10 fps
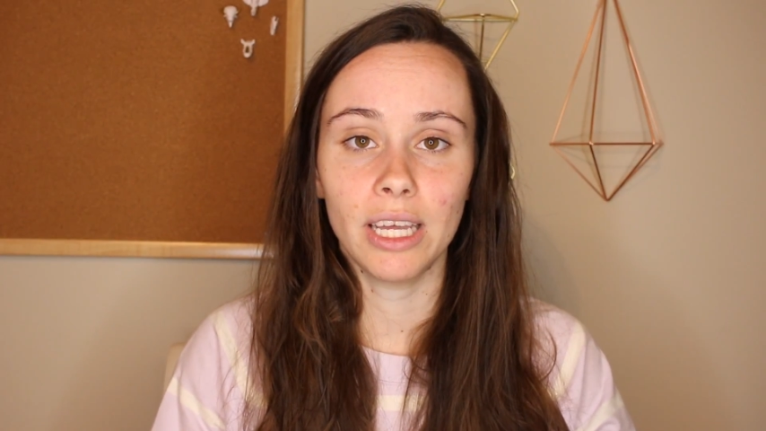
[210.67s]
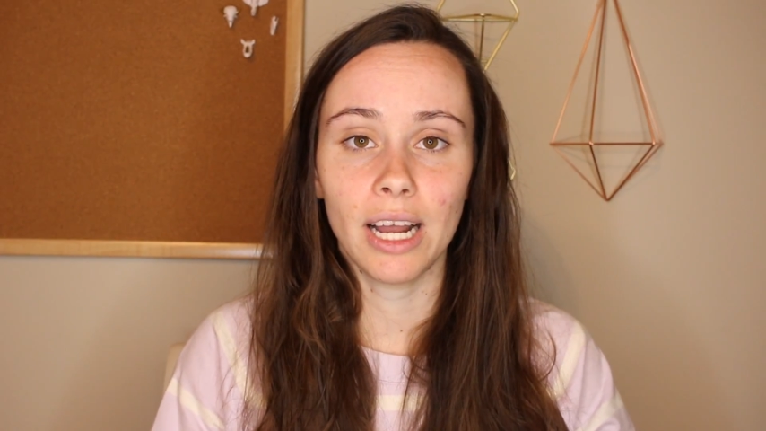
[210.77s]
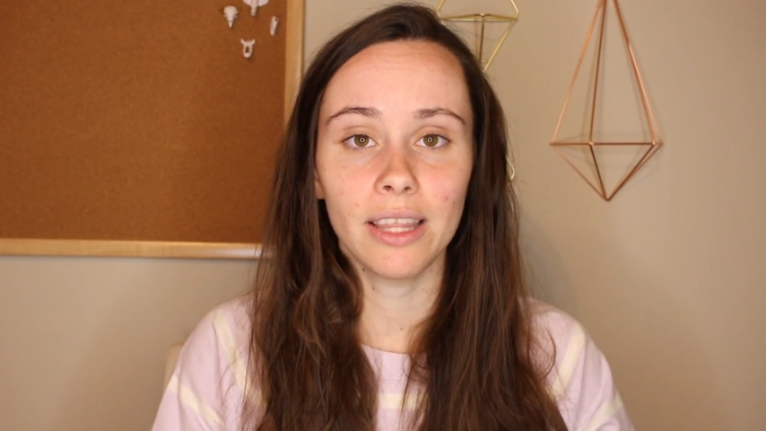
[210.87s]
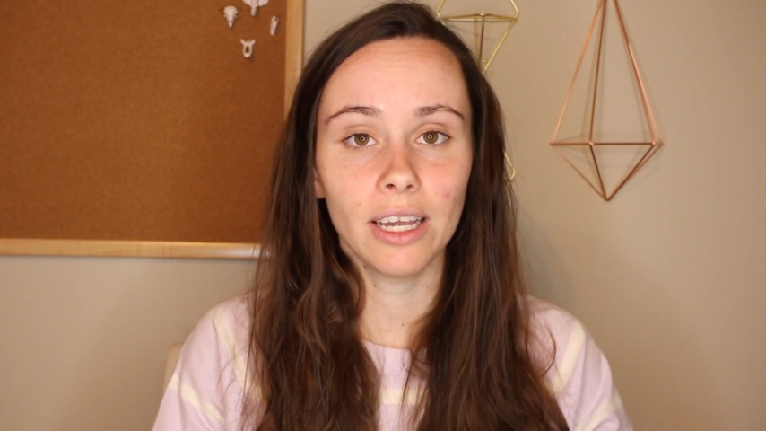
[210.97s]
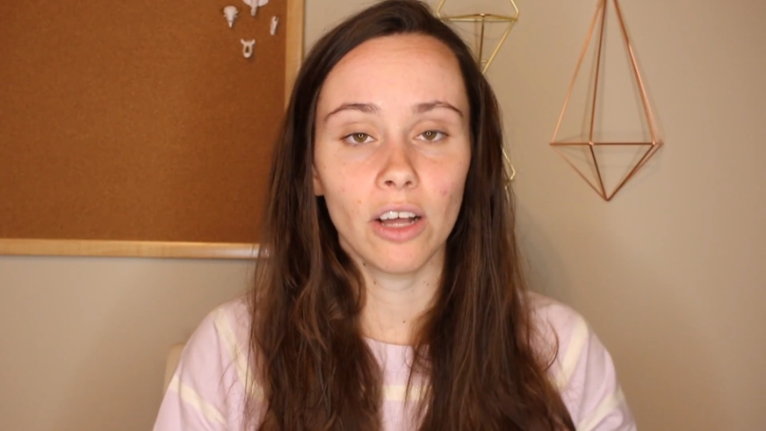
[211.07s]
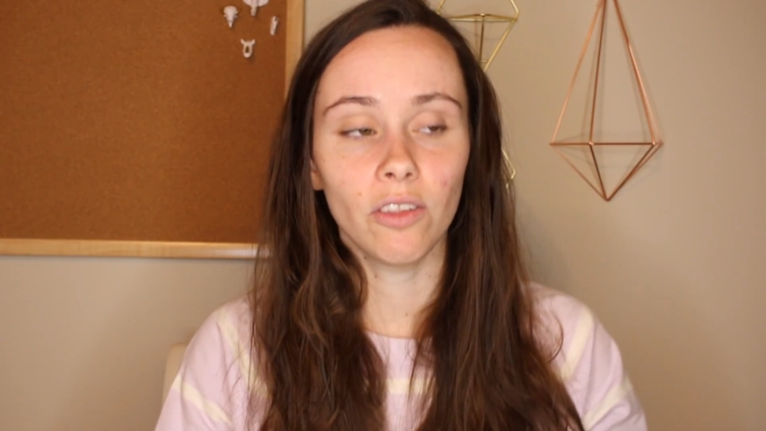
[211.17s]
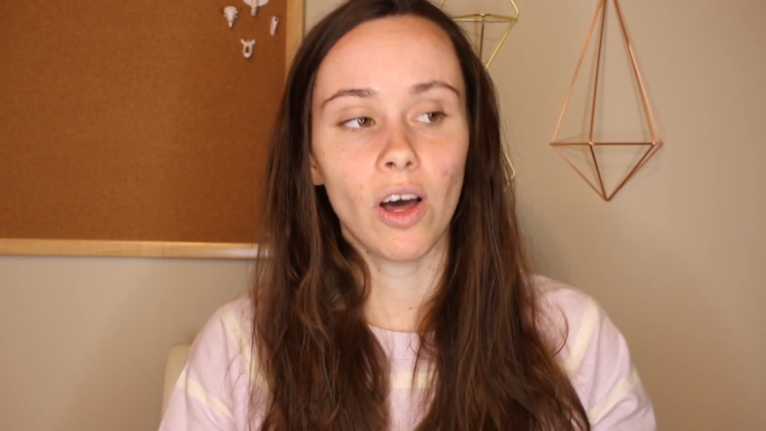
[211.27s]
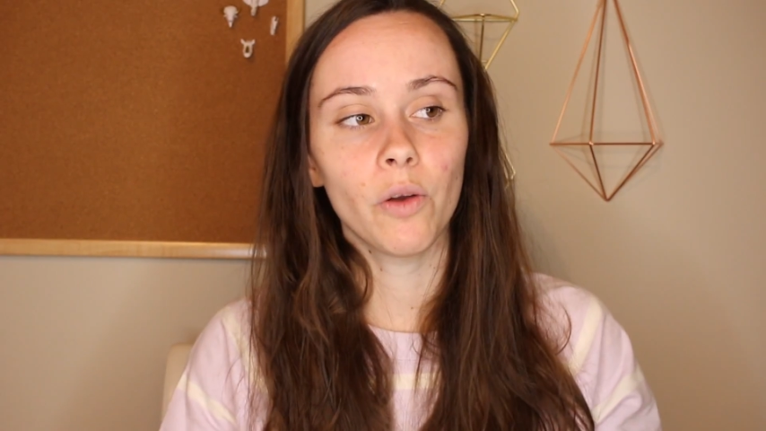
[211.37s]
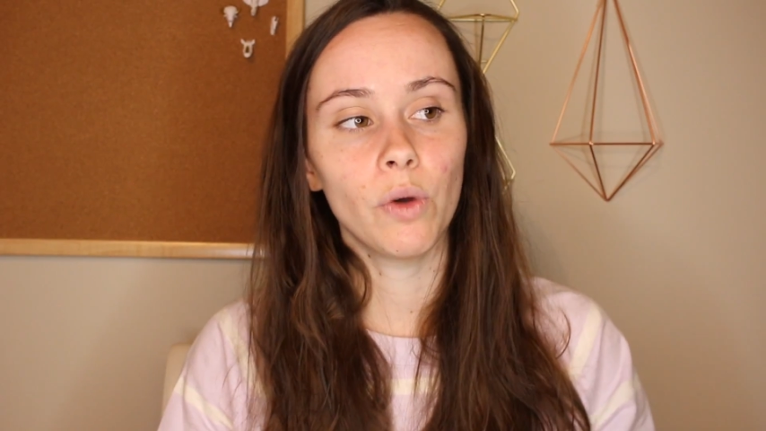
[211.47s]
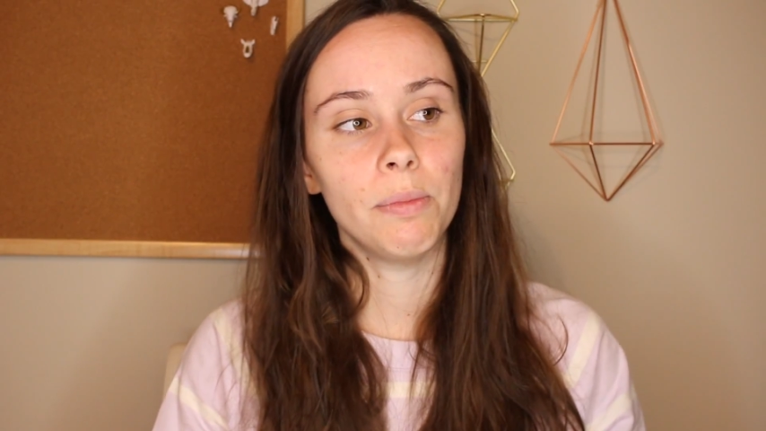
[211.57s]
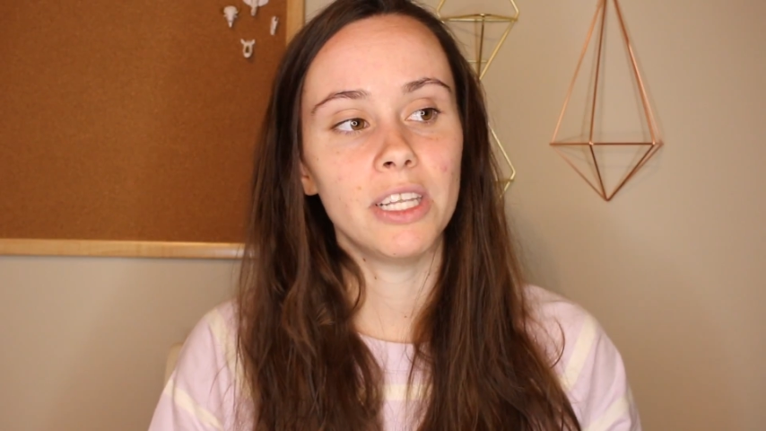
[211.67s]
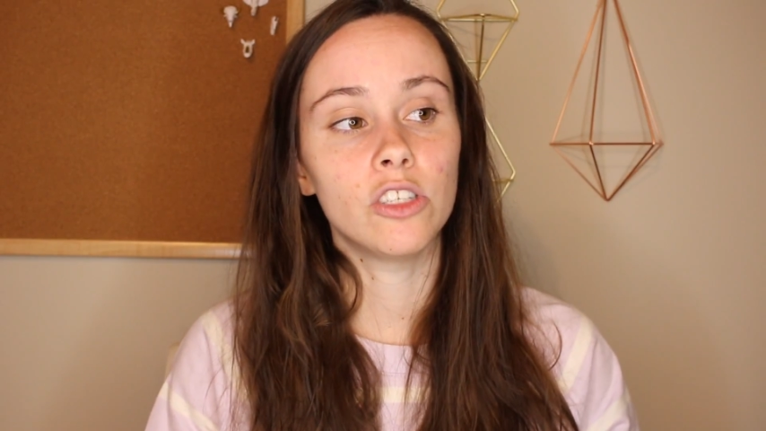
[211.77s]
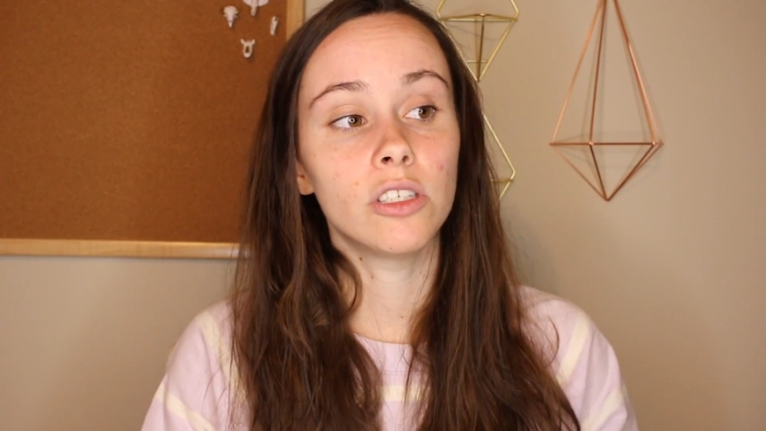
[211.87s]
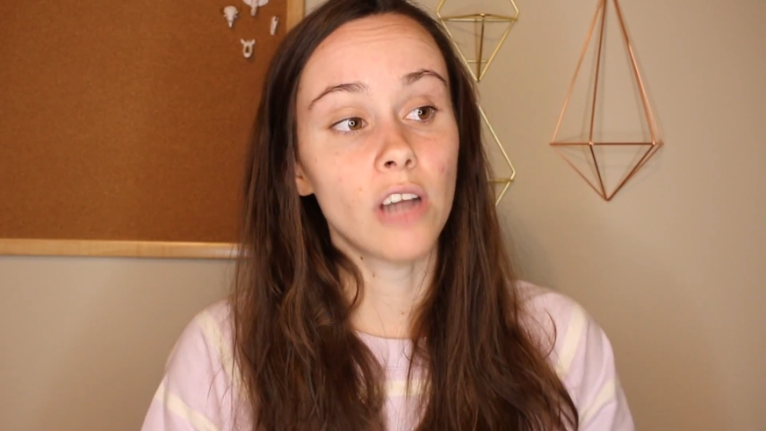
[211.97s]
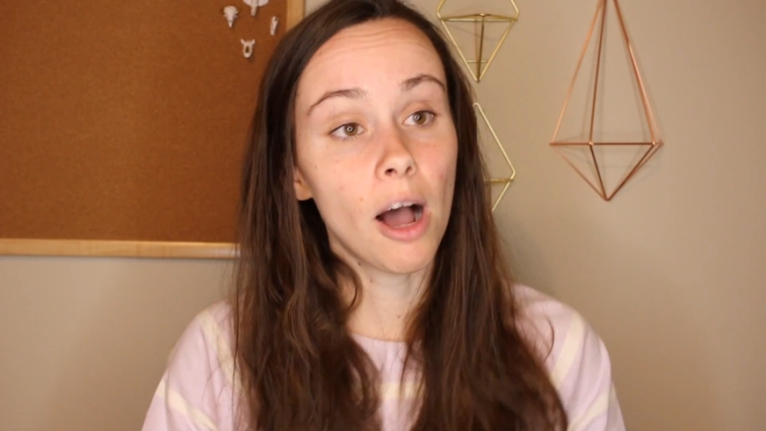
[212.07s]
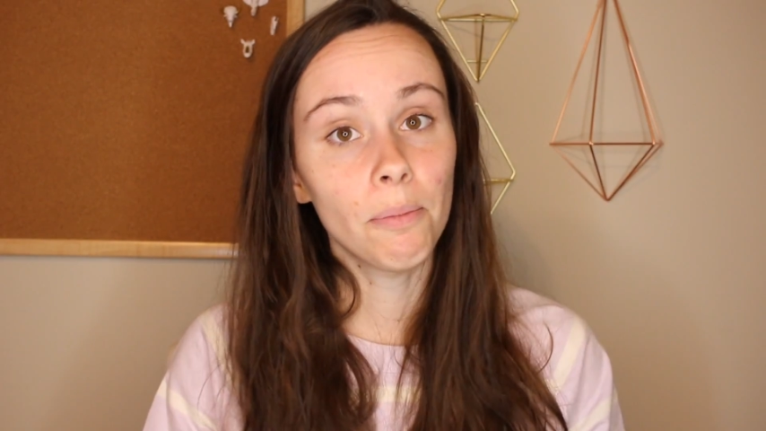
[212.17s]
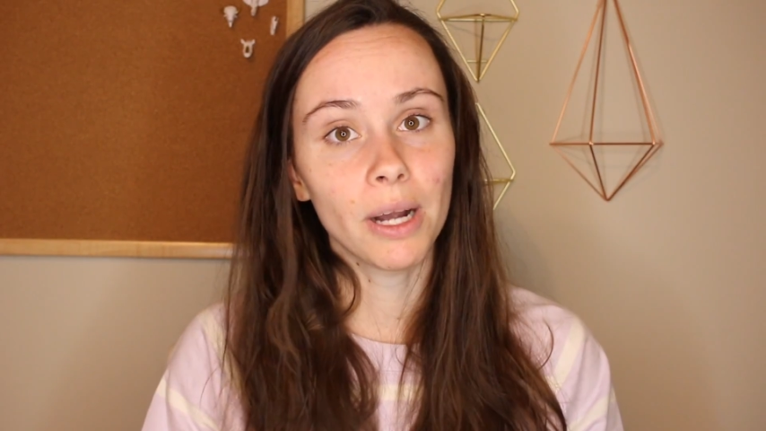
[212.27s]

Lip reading: And I think a lot of women stop